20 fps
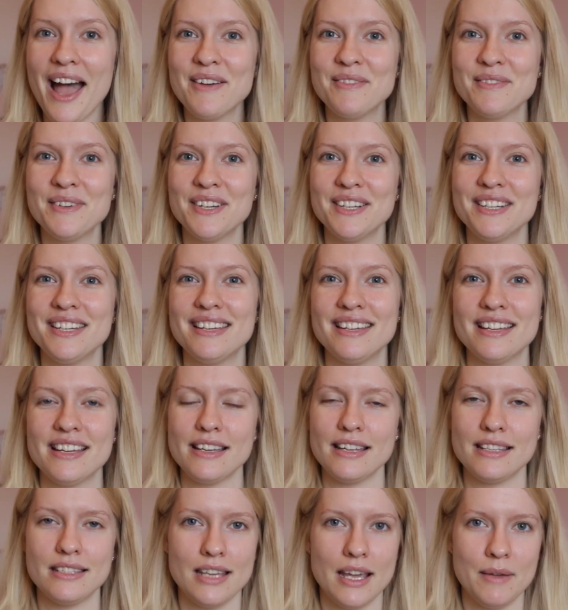I'm gonna
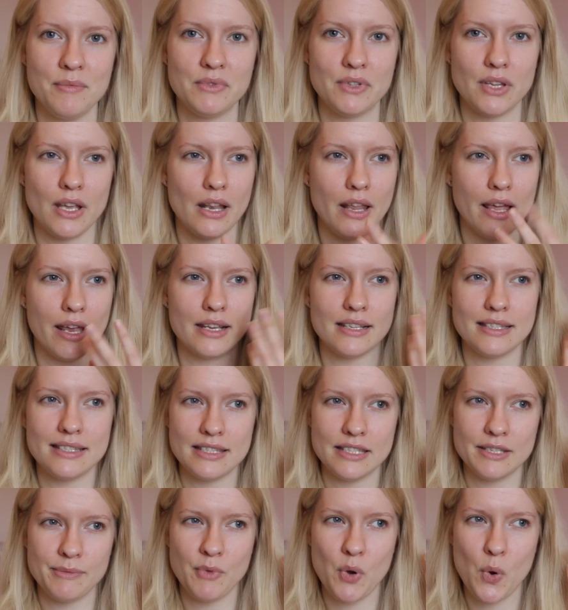attempt like a
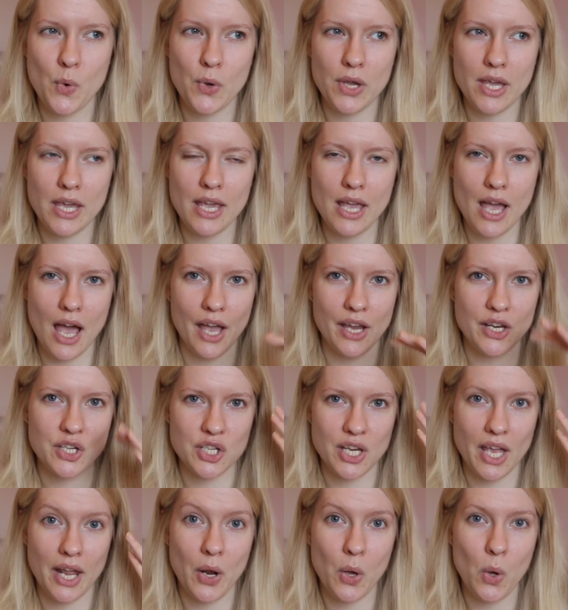smoky
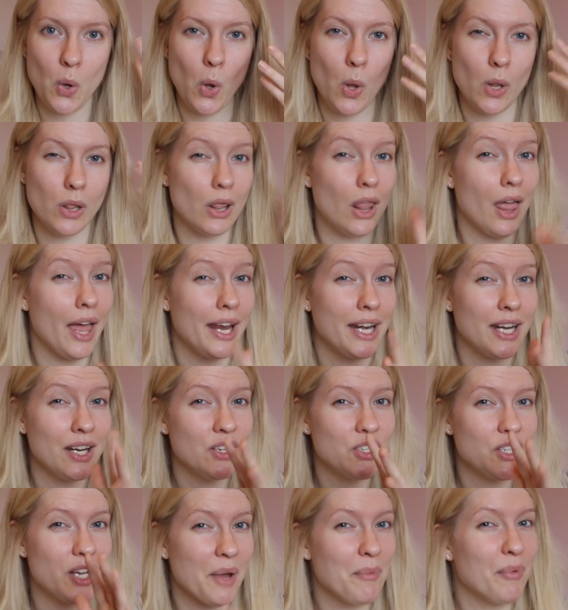eyeshadow
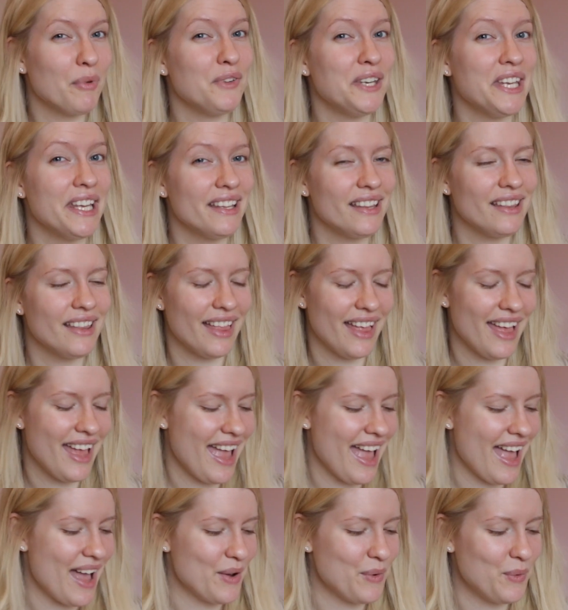liner type of deal
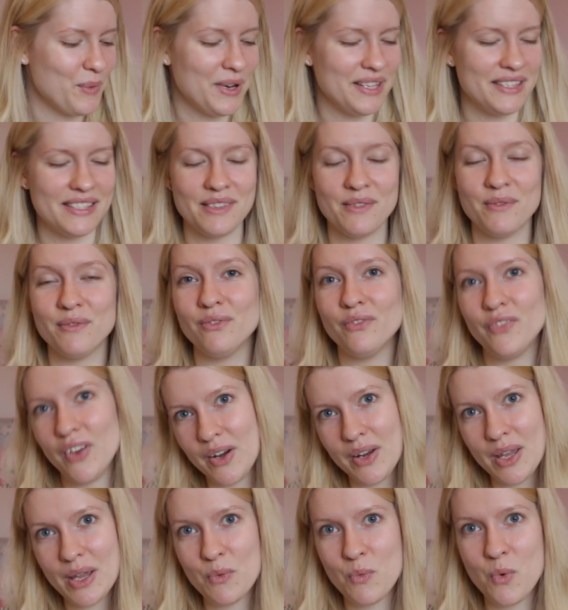with some
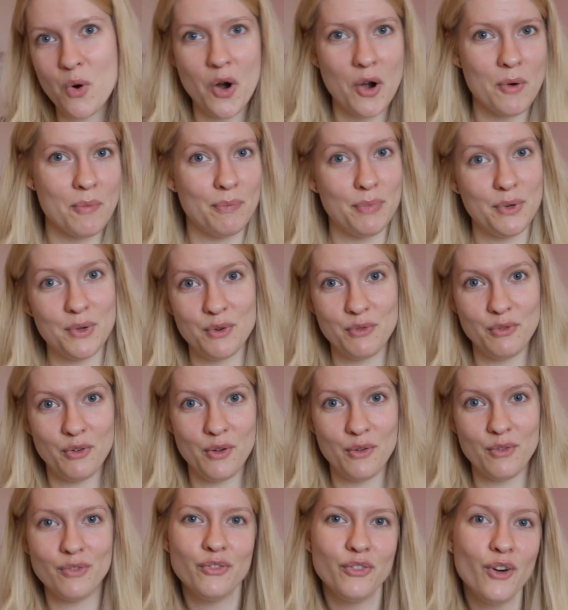very warm,
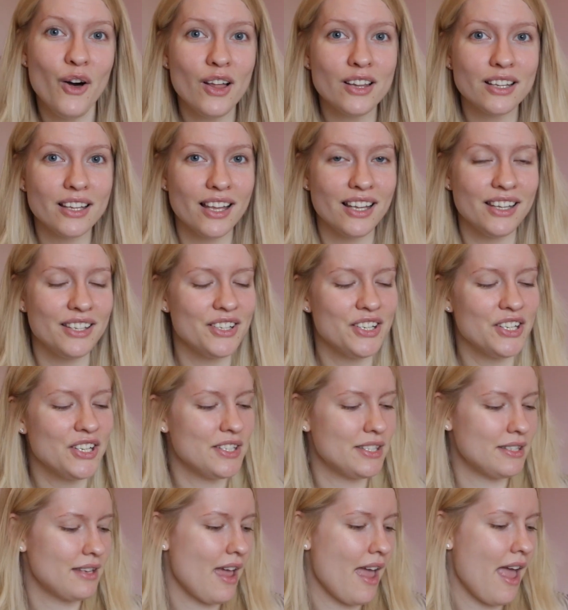beautiful fall
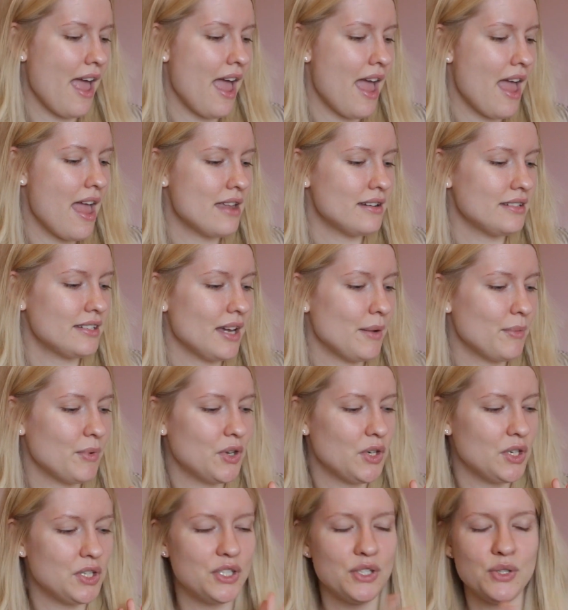colors, and I'm
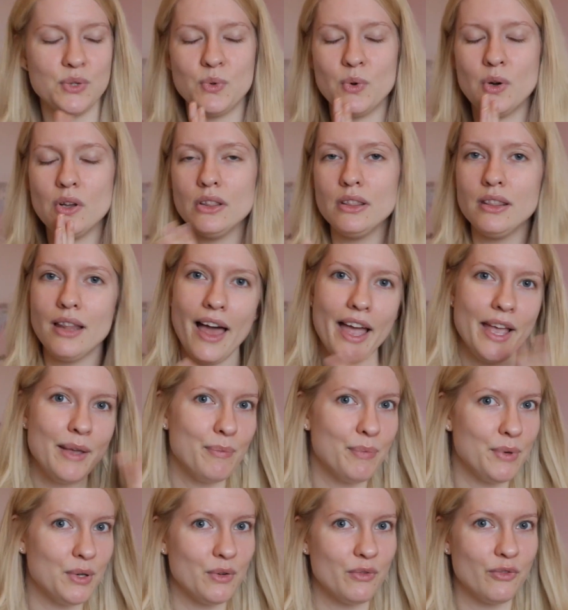gonna do
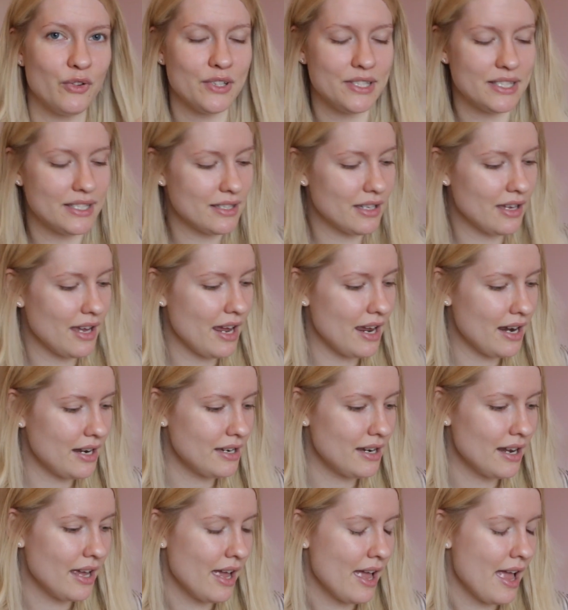light, beautiful
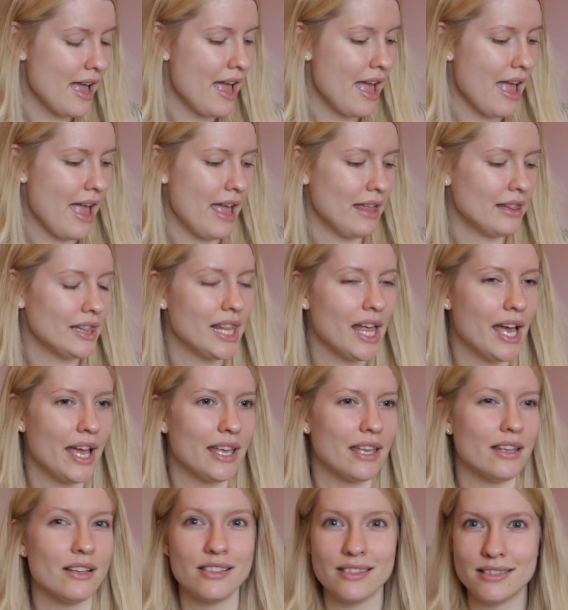skin and
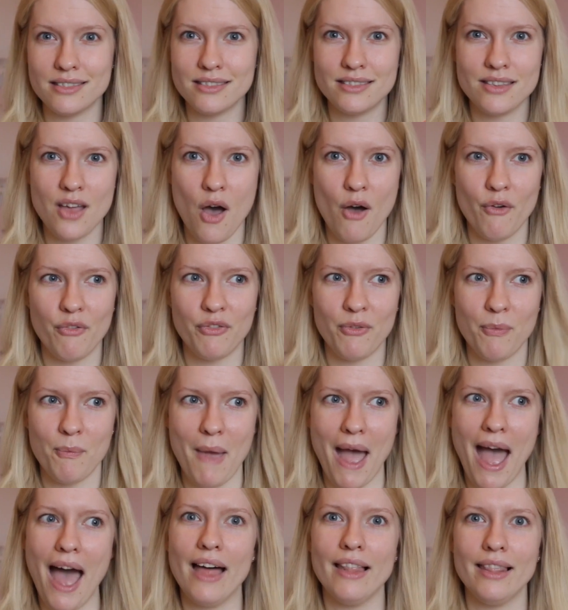like a soft
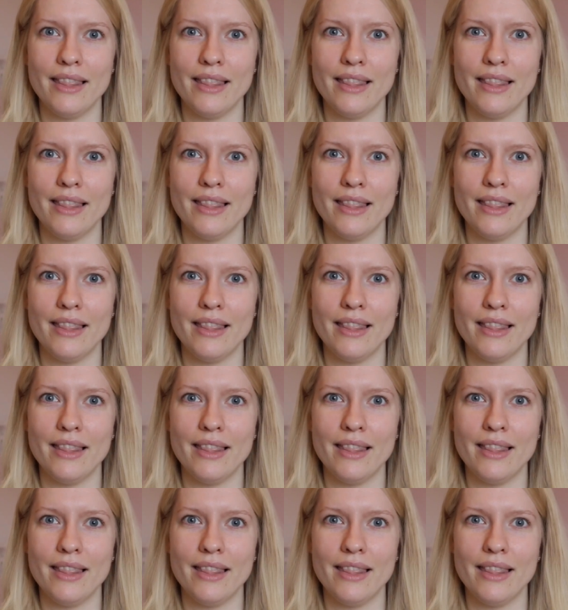matte